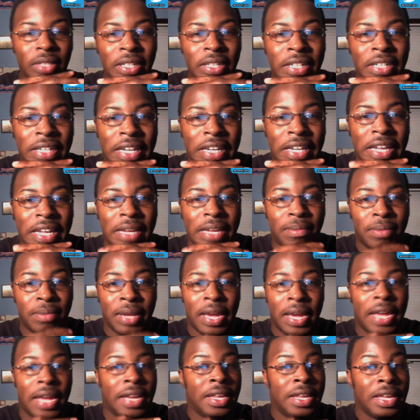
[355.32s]
deep
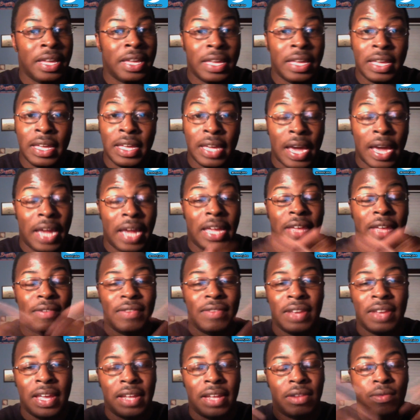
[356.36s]
that I even
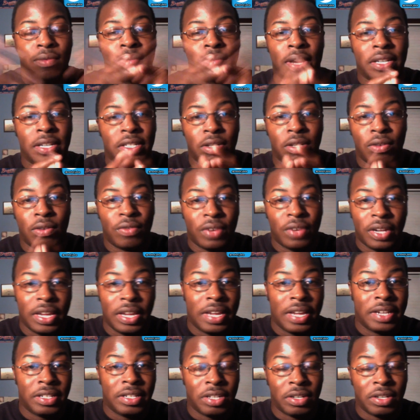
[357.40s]
had to watch it over
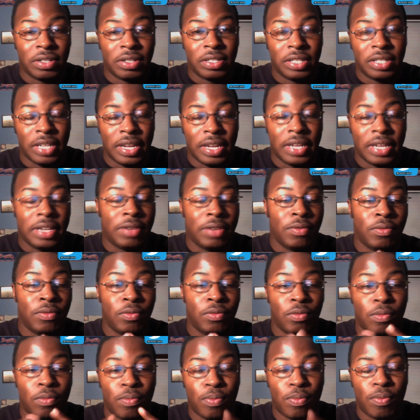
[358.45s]
again to understand
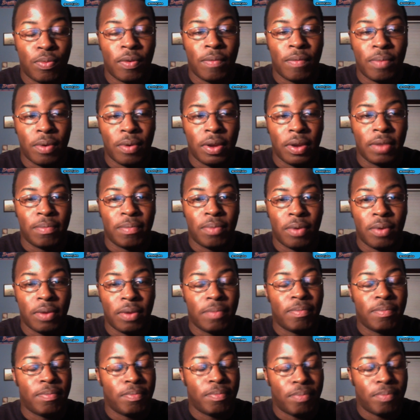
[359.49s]
what point blank
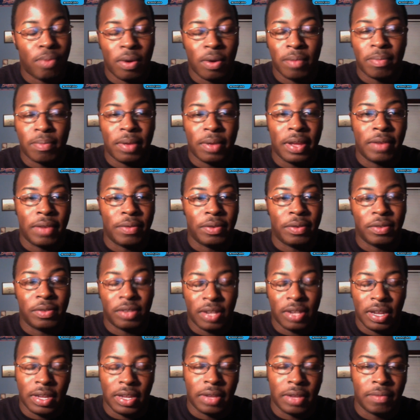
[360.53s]
what he's
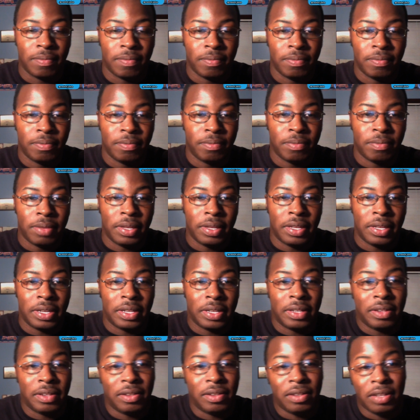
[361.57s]
saying
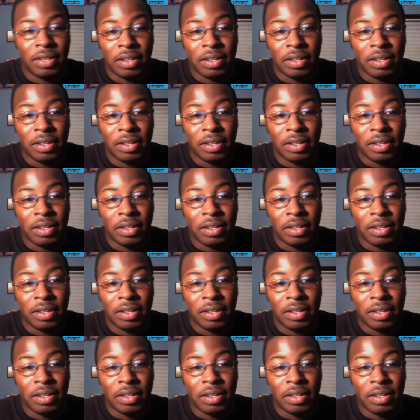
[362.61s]
because